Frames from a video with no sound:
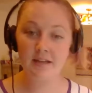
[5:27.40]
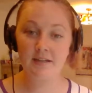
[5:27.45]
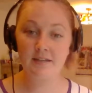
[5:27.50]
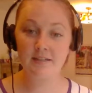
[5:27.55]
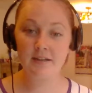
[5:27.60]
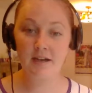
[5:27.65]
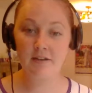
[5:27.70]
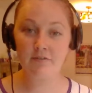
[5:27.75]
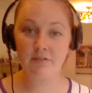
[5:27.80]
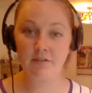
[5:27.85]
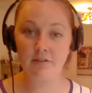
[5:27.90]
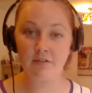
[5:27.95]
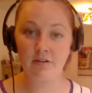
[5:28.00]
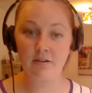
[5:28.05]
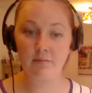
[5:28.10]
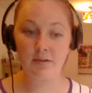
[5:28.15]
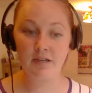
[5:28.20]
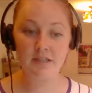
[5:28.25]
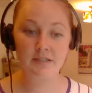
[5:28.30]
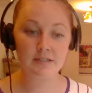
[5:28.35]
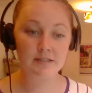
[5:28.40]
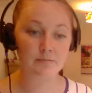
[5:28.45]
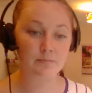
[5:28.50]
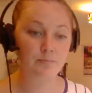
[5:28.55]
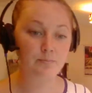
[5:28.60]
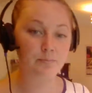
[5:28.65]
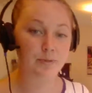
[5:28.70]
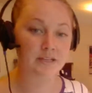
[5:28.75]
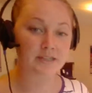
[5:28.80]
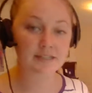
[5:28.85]
aside for 30 minutes.
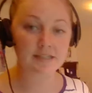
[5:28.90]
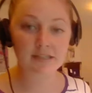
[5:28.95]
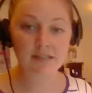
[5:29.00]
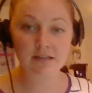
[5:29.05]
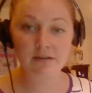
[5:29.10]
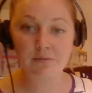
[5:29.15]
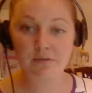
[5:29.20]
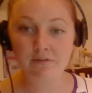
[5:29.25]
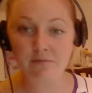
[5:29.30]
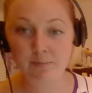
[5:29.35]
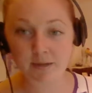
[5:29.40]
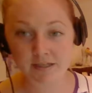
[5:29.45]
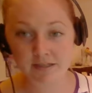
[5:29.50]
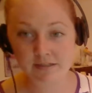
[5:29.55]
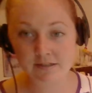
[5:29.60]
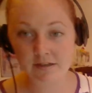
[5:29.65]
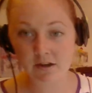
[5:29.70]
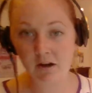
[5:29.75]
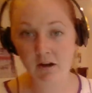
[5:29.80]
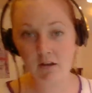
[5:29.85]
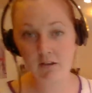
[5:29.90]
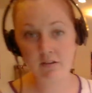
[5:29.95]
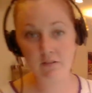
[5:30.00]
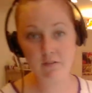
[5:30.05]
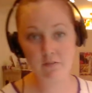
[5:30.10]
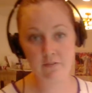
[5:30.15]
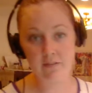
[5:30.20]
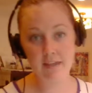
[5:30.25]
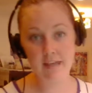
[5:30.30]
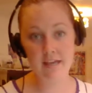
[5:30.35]
Basically, we've mixed all
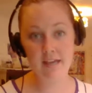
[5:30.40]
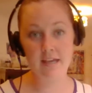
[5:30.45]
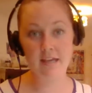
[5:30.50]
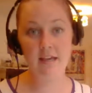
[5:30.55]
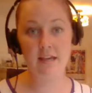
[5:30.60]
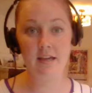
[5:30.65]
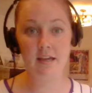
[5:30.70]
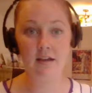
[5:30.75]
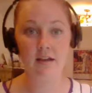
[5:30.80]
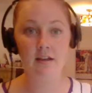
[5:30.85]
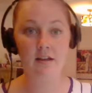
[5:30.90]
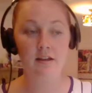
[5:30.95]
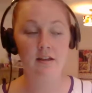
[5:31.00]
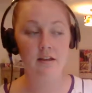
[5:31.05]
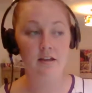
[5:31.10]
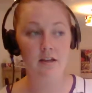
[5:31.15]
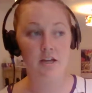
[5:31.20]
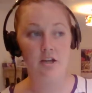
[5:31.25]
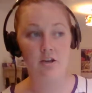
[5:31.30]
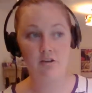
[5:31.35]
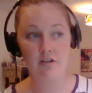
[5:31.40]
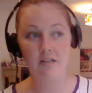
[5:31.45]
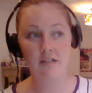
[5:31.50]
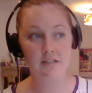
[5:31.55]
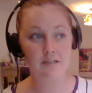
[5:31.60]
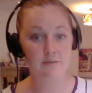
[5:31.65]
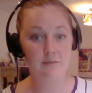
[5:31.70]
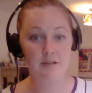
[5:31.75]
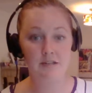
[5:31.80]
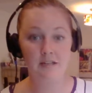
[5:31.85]
of the
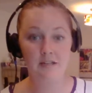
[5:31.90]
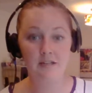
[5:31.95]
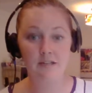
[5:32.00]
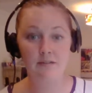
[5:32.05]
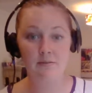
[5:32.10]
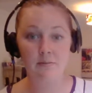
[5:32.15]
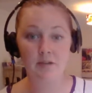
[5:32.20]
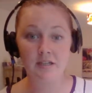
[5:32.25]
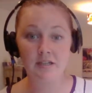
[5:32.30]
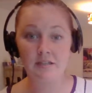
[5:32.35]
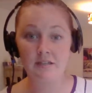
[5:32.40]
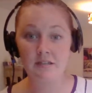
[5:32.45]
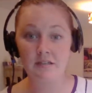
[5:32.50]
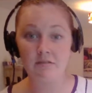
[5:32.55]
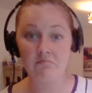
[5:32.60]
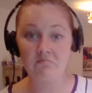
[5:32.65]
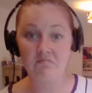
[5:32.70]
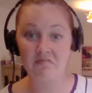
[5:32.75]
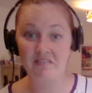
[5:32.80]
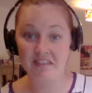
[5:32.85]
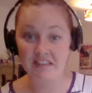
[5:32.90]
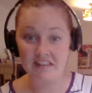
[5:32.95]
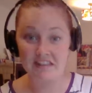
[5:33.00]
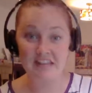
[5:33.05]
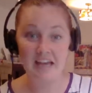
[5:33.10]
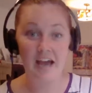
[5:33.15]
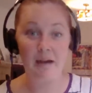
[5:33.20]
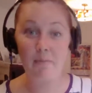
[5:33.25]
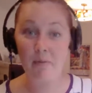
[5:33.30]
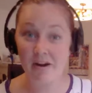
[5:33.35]
ingredients we needed to mix.
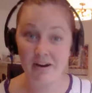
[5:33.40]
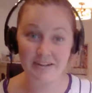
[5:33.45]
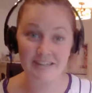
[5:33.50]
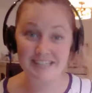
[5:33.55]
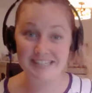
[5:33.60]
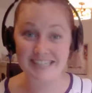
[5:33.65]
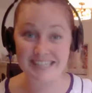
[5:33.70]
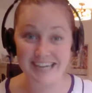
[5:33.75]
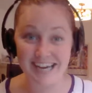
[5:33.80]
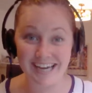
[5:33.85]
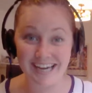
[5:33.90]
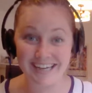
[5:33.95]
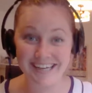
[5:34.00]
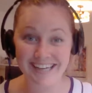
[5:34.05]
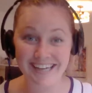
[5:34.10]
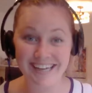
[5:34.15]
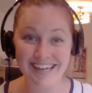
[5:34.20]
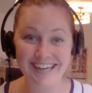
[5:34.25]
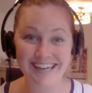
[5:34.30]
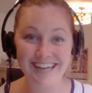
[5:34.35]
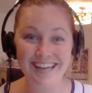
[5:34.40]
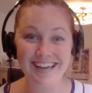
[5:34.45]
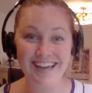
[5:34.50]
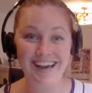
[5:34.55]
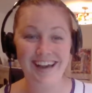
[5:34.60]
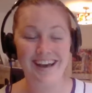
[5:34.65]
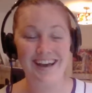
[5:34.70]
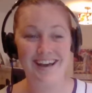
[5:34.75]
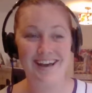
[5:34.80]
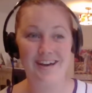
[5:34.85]
That part is done.
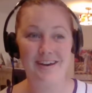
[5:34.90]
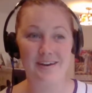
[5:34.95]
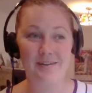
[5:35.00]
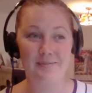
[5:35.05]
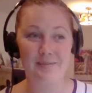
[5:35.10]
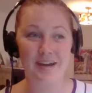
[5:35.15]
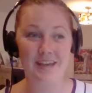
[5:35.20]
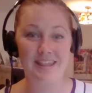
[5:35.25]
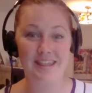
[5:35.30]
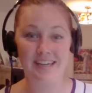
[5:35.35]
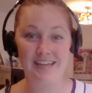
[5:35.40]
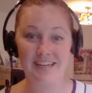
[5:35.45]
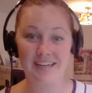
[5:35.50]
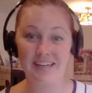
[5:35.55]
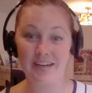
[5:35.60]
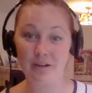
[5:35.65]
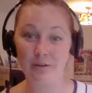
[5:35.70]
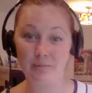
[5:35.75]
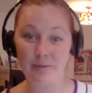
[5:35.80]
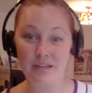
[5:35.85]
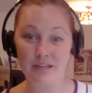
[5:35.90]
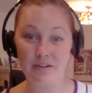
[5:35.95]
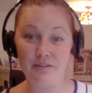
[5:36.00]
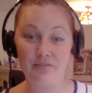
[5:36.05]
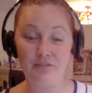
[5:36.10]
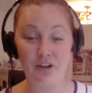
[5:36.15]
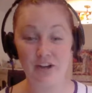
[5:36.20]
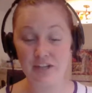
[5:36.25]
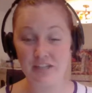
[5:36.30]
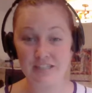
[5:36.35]
I think it'll be
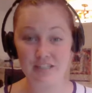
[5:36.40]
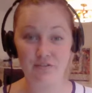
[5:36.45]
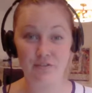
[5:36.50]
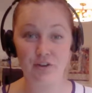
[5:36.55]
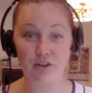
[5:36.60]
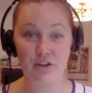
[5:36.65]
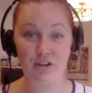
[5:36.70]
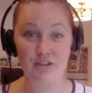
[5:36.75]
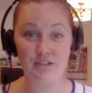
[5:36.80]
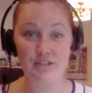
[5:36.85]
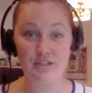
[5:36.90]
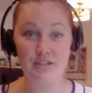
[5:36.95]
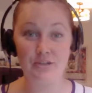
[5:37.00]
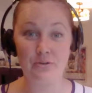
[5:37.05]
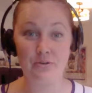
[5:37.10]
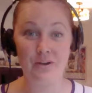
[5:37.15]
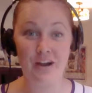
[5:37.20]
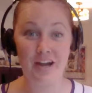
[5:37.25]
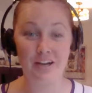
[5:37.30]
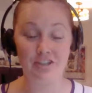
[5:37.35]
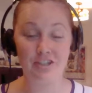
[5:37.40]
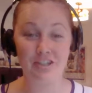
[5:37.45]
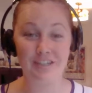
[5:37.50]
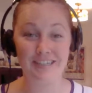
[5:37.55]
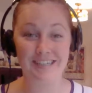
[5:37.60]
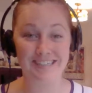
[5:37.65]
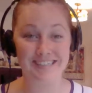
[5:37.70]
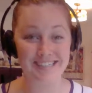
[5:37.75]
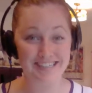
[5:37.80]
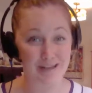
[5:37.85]
very difficult to
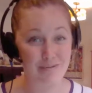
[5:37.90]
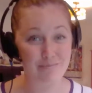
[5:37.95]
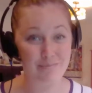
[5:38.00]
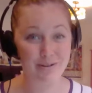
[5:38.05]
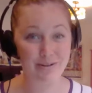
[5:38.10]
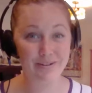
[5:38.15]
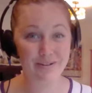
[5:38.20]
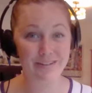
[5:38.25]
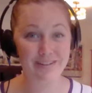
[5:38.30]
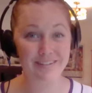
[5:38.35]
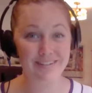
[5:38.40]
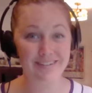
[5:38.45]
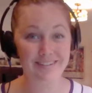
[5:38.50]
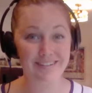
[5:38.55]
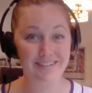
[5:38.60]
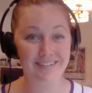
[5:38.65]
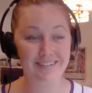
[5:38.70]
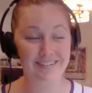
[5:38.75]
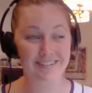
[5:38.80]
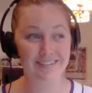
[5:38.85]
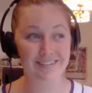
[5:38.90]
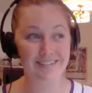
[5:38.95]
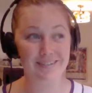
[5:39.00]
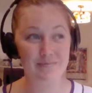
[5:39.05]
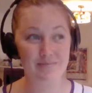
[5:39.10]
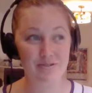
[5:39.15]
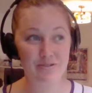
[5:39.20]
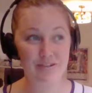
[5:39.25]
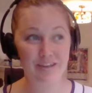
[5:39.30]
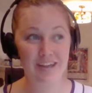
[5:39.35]
actually assemble the
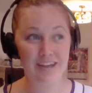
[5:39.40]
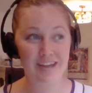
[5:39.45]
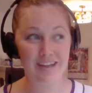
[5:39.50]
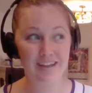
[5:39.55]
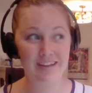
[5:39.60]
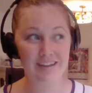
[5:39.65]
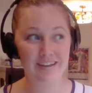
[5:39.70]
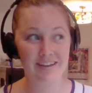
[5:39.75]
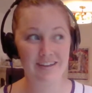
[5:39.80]
mooncake,